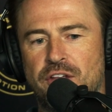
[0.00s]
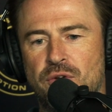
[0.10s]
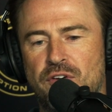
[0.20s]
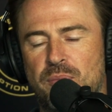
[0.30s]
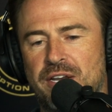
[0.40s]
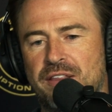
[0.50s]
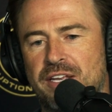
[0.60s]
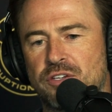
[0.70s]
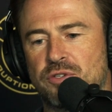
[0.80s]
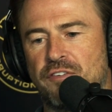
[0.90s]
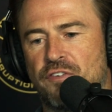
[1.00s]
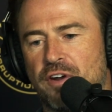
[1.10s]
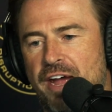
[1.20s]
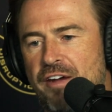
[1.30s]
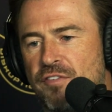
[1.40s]
you have been in the industry
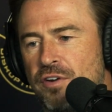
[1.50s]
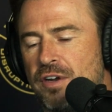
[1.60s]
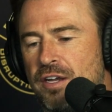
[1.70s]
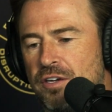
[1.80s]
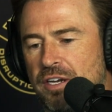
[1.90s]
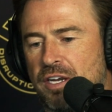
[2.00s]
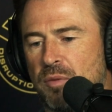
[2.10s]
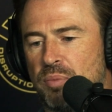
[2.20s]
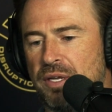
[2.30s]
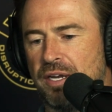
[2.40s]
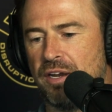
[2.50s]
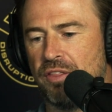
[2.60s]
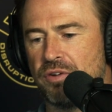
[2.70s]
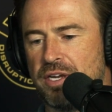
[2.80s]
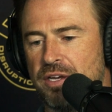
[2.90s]
forever. You're going to complete
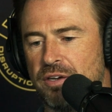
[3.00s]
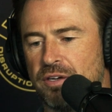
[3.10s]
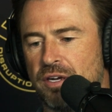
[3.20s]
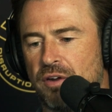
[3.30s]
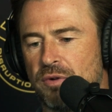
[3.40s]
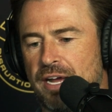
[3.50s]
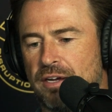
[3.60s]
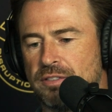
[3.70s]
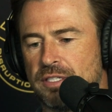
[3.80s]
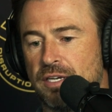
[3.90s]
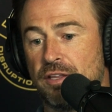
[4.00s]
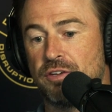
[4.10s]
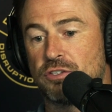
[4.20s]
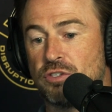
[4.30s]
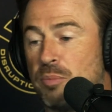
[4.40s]
another year around,
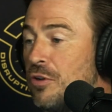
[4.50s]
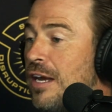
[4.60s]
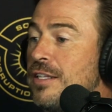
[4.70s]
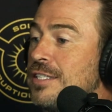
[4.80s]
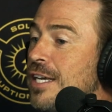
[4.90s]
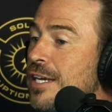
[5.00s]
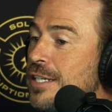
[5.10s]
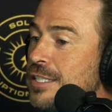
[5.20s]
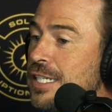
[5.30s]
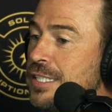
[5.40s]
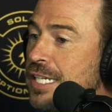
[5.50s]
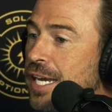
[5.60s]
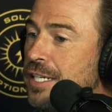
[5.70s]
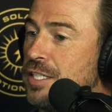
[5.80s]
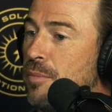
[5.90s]
another trip around the sun, as they
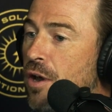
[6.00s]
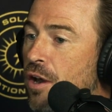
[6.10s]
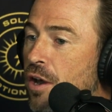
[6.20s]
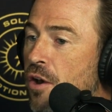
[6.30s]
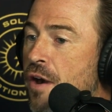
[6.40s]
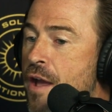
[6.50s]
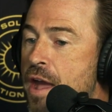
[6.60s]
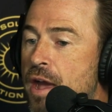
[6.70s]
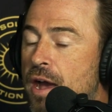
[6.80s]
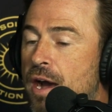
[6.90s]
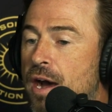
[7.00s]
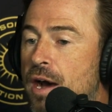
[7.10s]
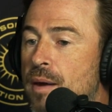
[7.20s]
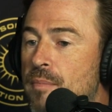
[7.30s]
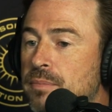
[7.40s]
say, tomorrow.
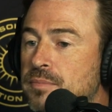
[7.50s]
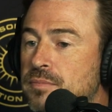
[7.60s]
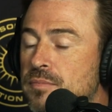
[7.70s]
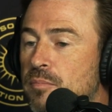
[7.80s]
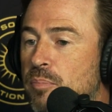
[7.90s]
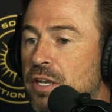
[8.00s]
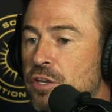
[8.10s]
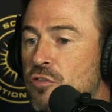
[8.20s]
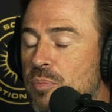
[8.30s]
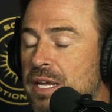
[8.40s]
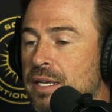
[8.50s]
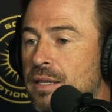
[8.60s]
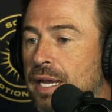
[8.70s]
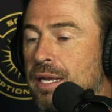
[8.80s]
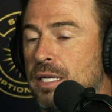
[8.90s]
But you've been
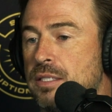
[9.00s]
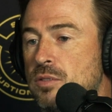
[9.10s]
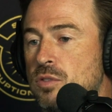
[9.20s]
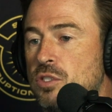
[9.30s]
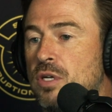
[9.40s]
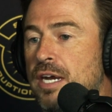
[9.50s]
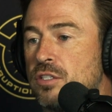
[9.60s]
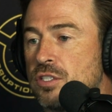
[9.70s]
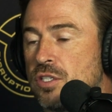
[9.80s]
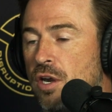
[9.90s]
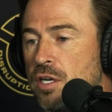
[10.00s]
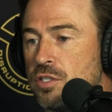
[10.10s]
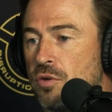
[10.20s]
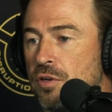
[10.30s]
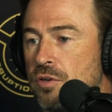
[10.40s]
you got your start in
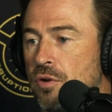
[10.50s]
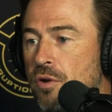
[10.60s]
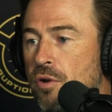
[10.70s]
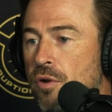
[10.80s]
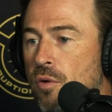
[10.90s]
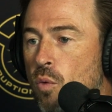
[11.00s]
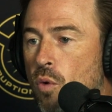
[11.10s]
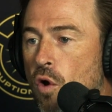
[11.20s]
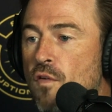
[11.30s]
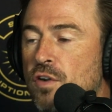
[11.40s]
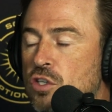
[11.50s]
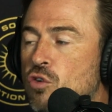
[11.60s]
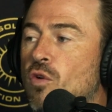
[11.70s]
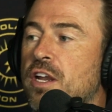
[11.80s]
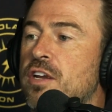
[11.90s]
door-to-door over
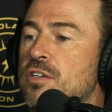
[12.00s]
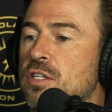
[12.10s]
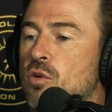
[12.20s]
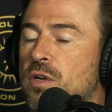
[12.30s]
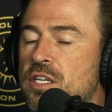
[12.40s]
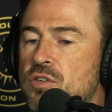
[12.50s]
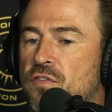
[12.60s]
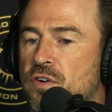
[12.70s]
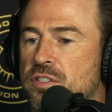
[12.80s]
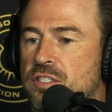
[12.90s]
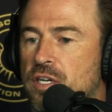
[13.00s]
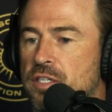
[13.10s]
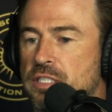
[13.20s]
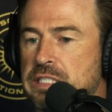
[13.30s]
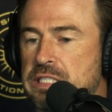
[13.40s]
20 years ago. When did you first start